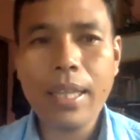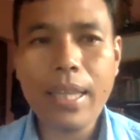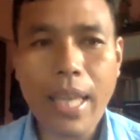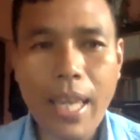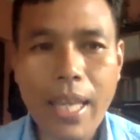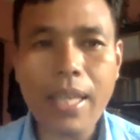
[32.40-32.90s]

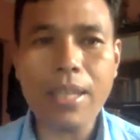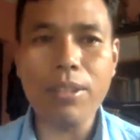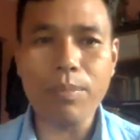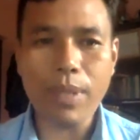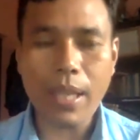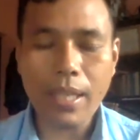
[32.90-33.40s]
Tege
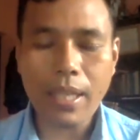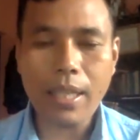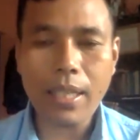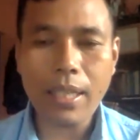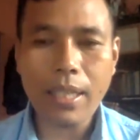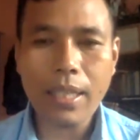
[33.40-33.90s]

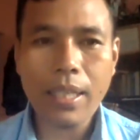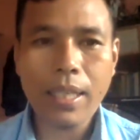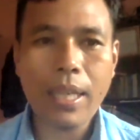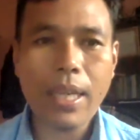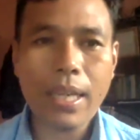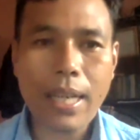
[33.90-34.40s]
Domtana,
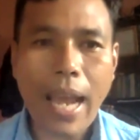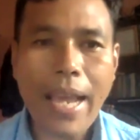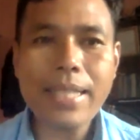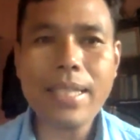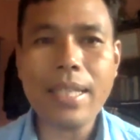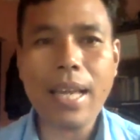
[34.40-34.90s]

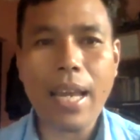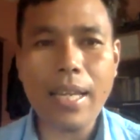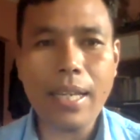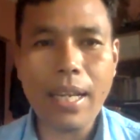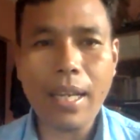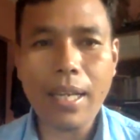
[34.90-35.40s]

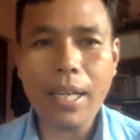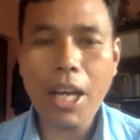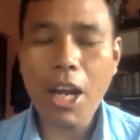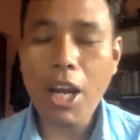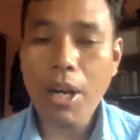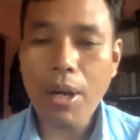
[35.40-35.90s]
Rahjanaila,
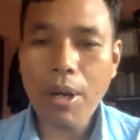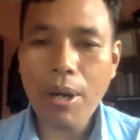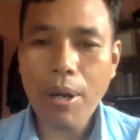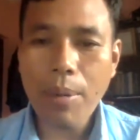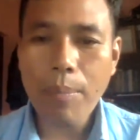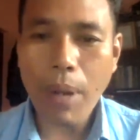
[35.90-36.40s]

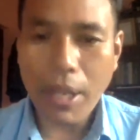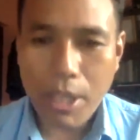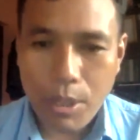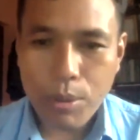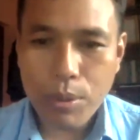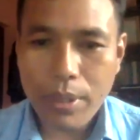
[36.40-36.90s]

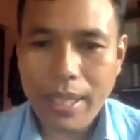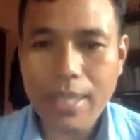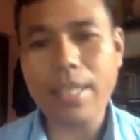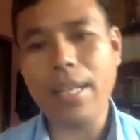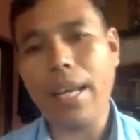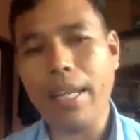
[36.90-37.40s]
Pakyu
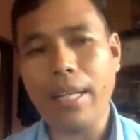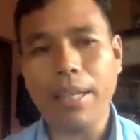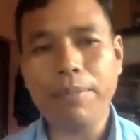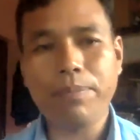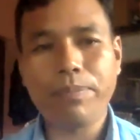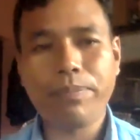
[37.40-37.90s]
Getanaila.
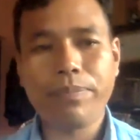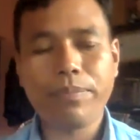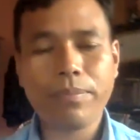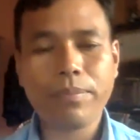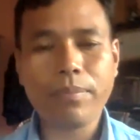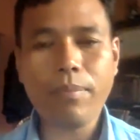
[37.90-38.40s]

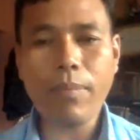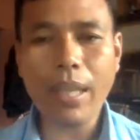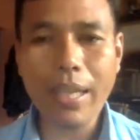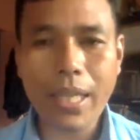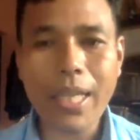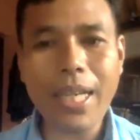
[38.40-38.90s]

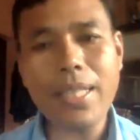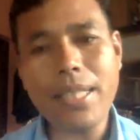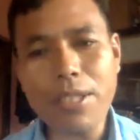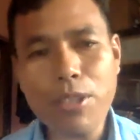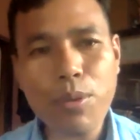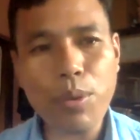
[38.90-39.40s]

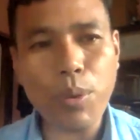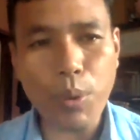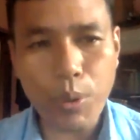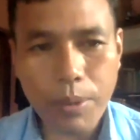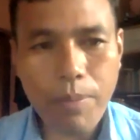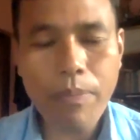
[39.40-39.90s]
Greetings to
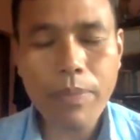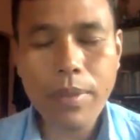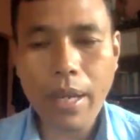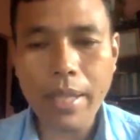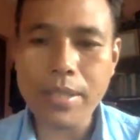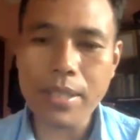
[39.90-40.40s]
all.
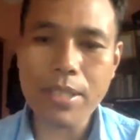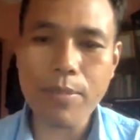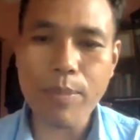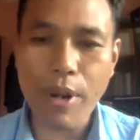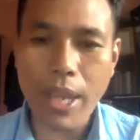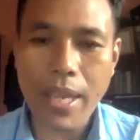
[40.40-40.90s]
I just
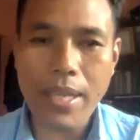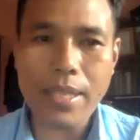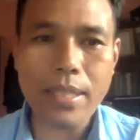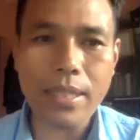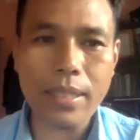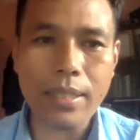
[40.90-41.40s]

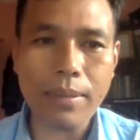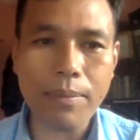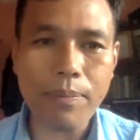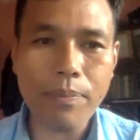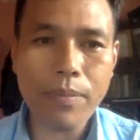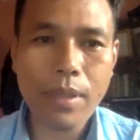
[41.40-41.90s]
prayed
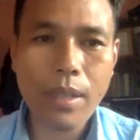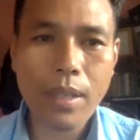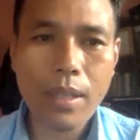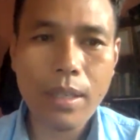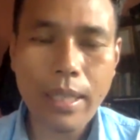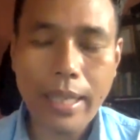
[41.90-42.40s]

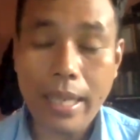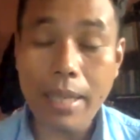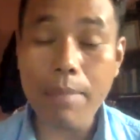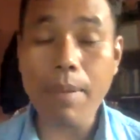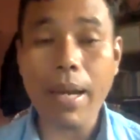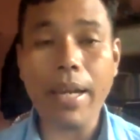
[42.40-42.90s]

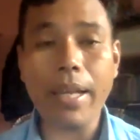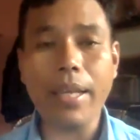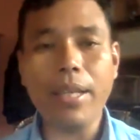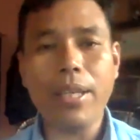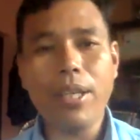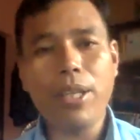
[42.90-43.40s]
in
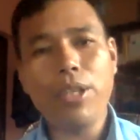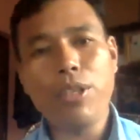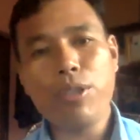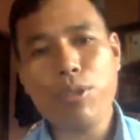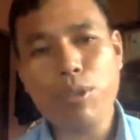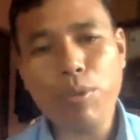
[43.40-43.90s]
my
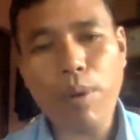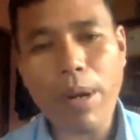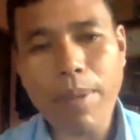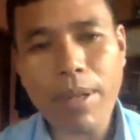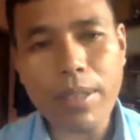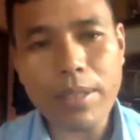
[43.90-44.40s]
Sunuwar
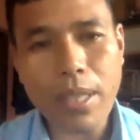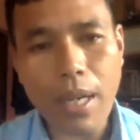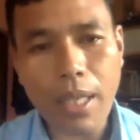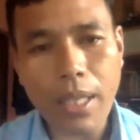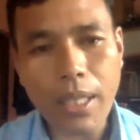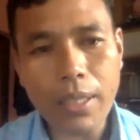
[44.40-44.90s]
mother
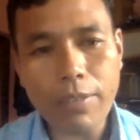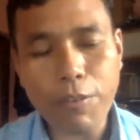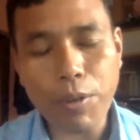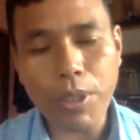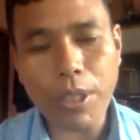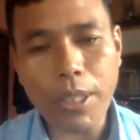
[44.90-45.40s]
tongue
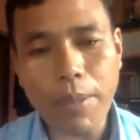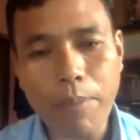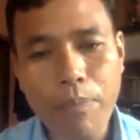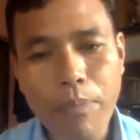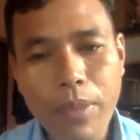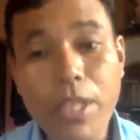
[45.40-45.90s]

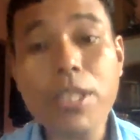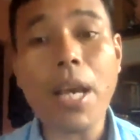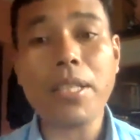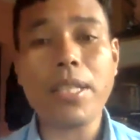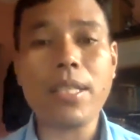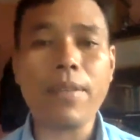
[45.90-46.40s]
for the
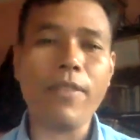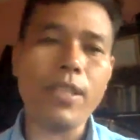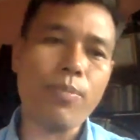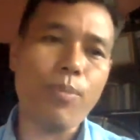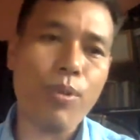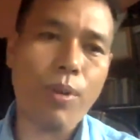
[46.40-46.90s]
success of
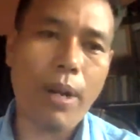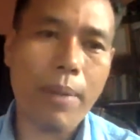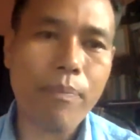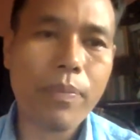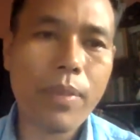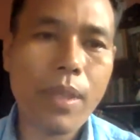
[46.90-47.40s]
this program.